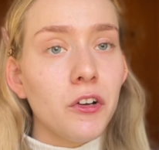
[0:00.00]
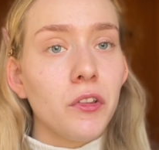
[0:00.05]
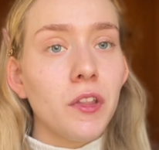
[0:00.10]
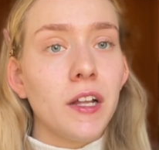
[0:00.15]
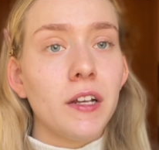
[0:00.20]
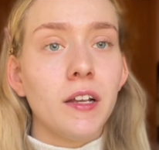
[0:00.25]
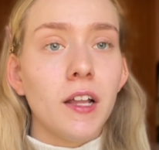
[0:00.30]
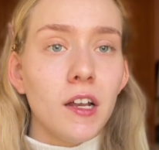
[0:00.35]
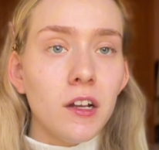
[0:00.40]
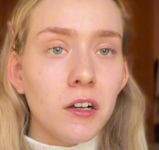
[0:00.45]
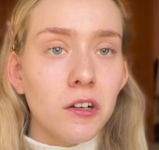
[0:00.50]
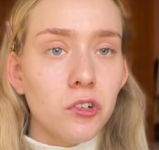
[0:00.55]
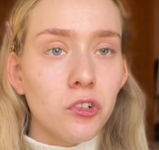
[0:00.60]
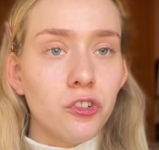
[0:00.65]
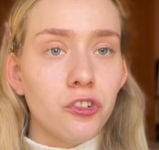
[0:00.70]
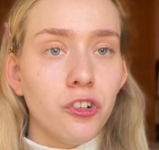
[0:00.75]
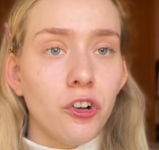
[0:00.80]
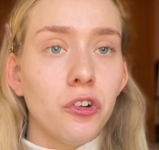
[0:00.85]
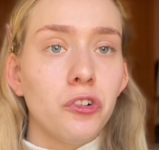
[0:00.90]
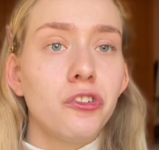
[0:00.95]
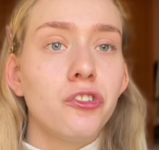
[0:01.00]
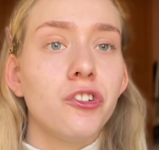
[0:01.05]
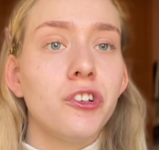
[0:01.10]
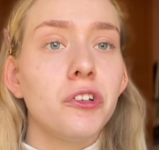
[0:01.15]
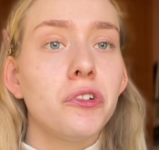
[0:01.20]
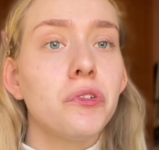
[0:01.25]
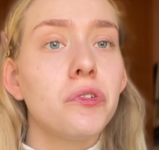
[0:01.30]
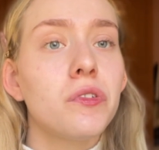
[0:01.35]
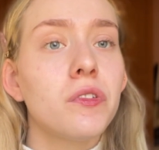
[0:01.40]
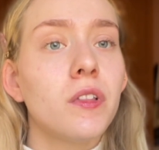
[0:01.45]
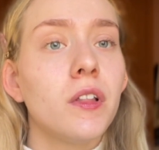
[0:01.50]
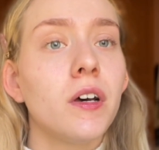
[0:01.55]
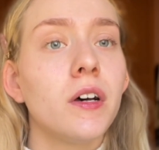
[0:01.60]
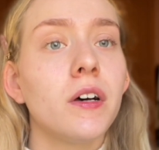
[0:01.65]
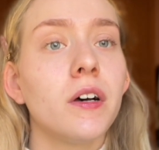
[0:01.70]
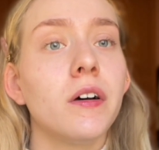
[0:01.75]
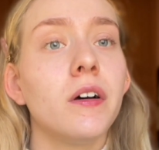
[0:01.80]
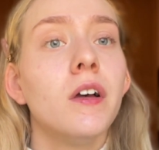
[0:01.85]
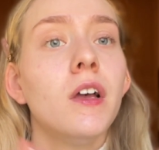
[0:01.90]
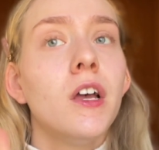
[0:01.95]
that Nanako showed, she used
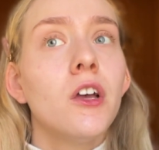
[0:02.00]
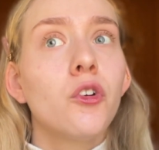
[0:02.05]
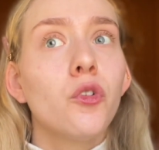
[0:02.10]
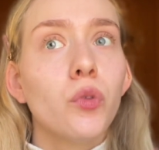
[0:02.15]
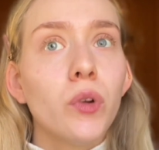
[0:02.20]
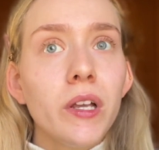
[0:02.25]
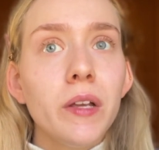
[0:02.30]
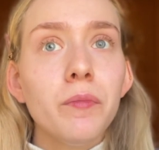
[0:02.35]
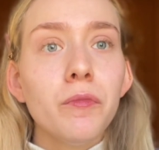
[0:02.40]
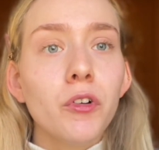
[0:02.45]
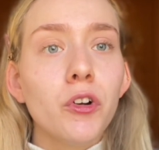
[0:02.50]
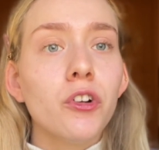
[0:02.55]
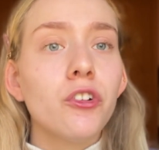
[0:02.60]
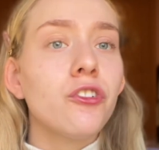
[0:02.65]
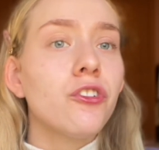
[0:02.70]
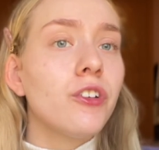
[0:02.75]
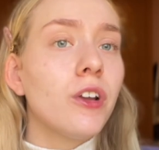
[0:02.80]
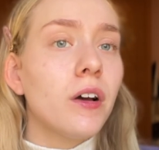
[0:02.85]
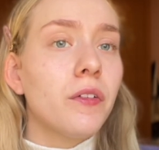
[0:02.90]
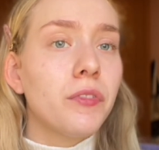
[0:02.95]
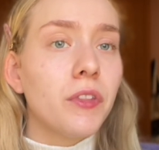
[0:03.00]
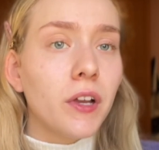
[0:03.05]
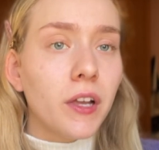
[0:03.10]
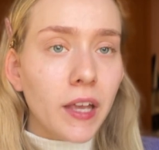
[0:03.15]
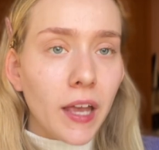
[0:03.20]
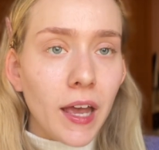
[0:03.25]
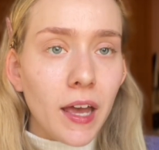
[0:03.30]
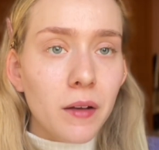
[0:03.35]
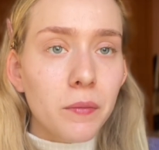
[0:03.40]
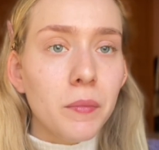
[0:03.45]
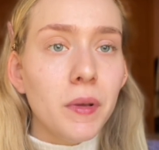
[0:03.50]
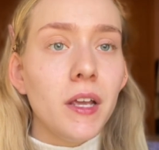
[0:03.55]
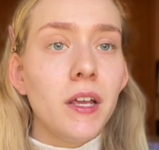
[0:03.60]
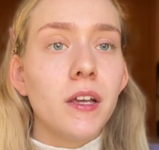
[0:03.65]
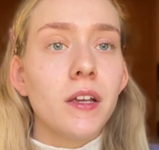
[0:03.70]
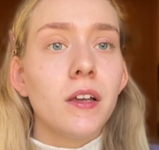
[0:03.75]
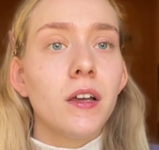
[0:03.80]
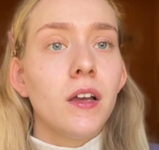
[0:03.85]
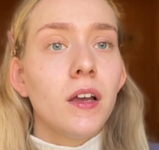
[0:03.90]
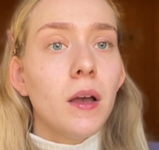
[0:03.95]
the cream version of the
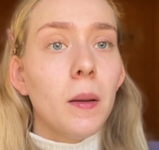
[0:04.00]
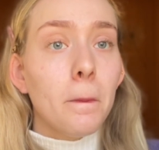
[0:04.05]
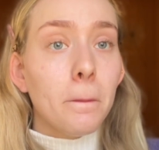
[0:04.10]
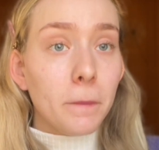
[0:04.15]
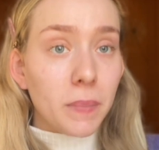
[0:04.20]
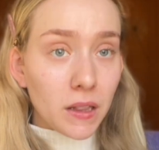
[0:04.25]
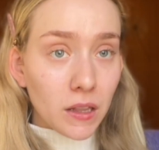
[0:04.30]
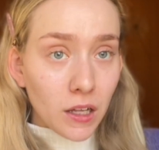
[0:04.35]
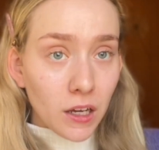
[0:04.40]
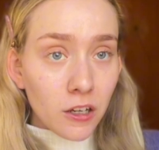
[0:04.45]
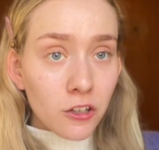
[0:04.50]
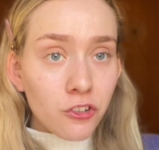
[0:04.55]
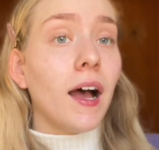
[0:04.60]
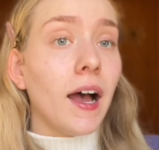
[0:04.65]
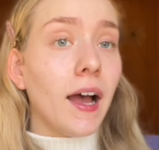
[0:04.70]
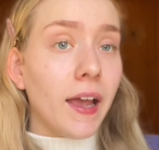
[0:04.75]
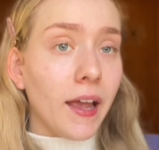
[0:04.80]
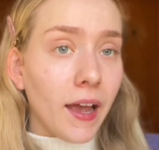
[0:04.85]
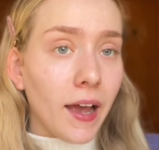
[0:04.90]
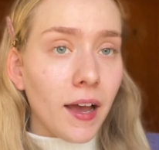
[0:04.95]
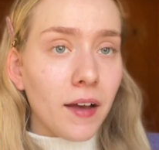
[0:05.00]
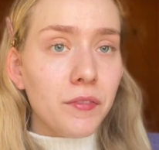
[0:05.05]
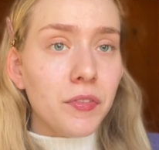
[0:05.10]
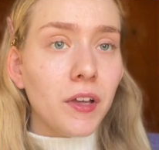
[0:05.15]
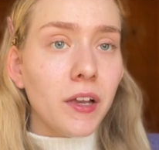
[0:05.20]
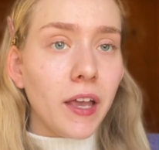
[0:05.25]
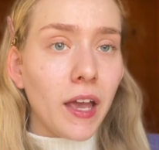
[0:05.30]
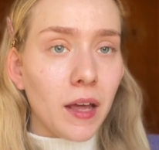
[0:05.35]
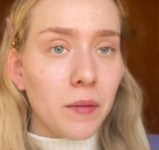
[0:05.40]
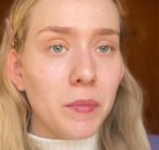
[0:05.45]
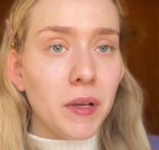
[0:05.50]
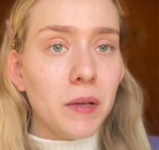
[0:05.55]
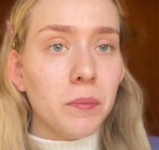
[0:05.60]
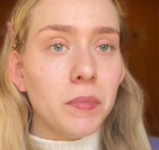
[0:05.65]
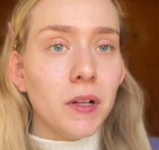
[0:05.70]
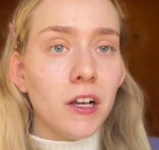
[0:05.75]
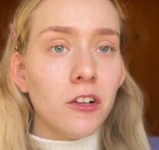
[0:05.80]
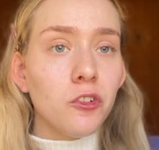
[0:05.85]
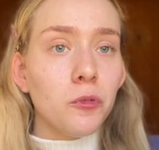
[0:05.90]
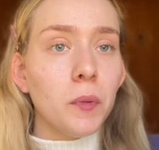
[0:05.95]
Canmake blush. I have the Canmake
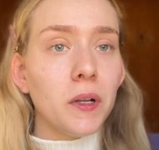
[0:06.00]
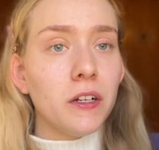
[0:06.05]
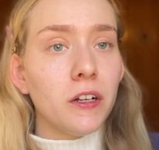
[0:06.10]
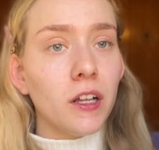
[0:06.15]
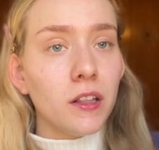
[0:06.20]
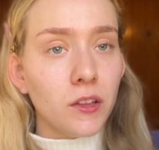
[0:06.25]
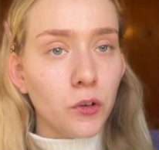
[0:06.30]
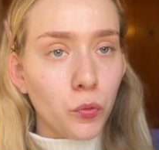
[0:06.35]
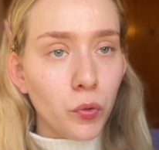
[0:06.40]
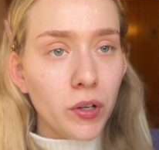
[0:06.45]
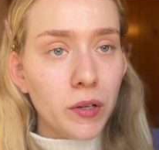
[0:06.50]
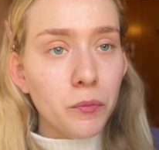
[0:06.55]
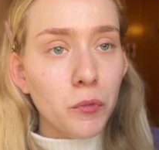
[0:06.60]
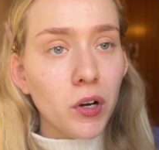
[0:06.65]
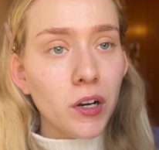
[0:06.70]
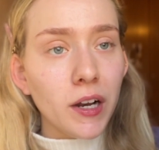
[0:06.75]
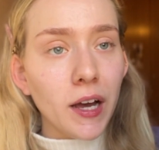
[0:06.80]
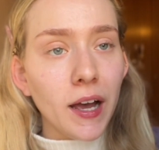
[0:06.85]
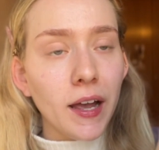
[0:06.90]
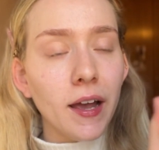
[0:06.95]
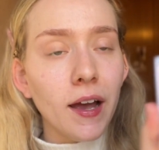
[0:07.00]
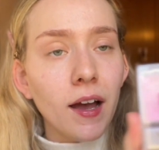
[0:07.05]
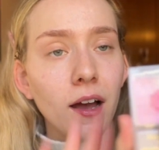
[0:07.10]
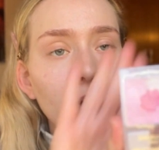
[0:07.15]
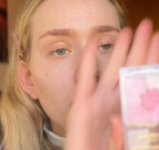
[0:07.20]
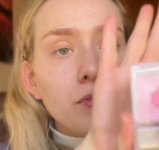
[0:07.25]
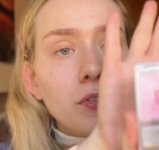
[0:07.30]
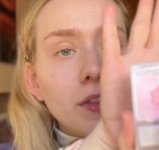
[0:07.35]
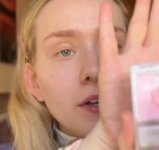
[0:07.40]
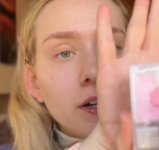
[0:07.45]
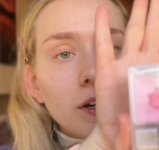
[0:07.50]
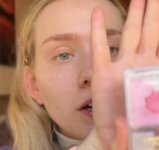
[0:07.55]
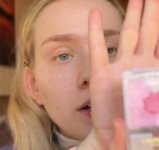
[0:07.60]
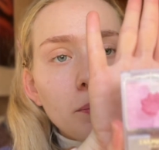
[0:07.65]
blush, but not the cream one. I have the